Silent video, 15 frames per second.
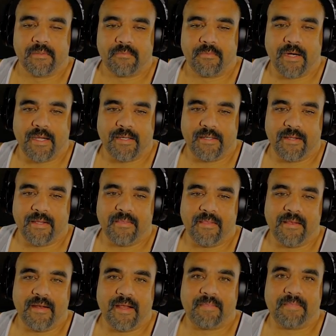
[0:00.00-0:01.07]
Right, and
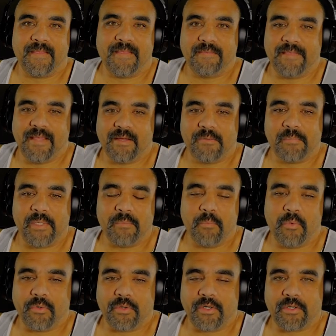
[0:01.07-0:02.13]
then I think that'd be
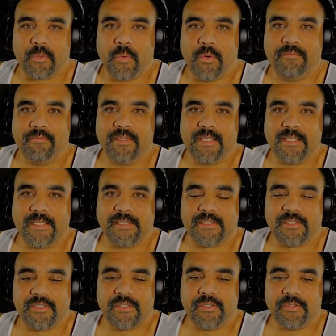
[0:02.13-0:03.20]
more equivalent
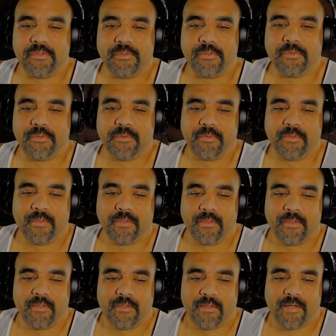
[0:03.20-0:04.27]
to,
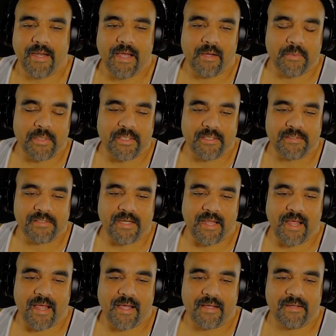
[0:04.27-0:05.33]
now we can
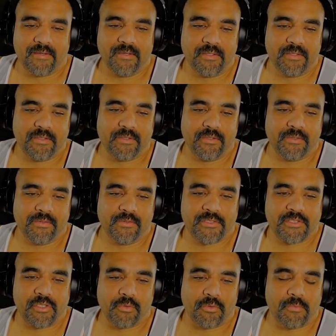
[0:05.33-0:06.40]
add
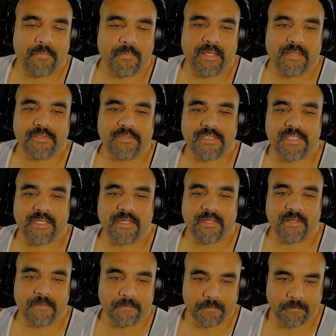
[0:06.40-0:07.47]
solar panels
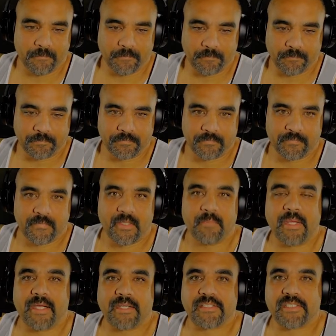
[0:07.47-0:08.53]
here. Let
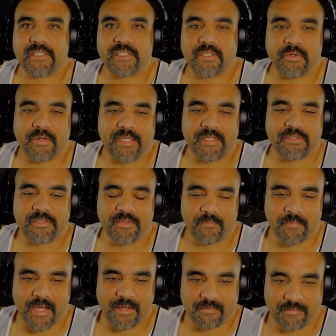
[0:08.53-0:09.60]
me actually go ahead and do the
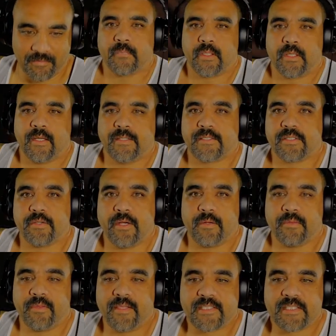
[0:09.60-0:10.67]
math. Okay, so
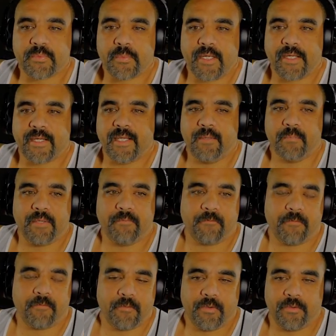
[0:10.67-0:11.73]
now this is what I came up
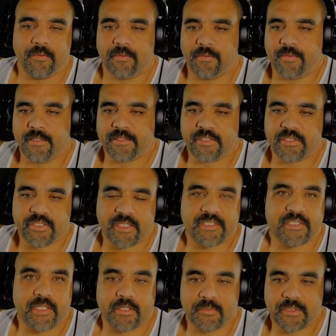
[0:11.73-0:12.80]
for the
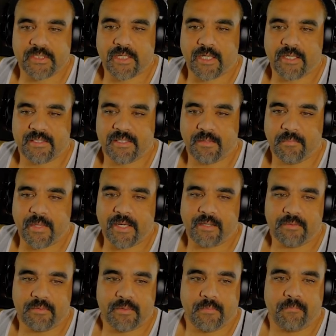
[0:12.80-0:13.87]
suggestion I was talking
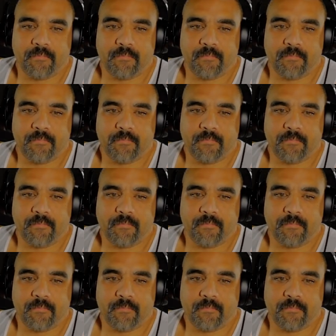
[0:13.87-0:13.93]
about.